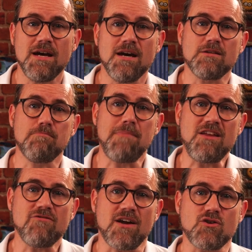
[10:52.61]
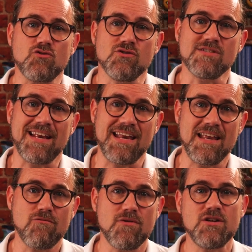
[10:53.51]
as manufacturers
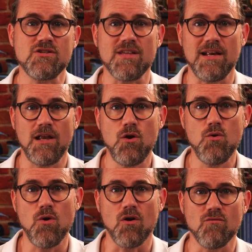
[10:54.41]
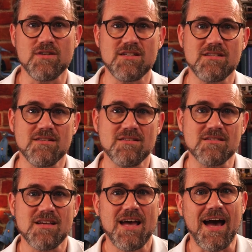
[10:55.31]
leverage their low on resistance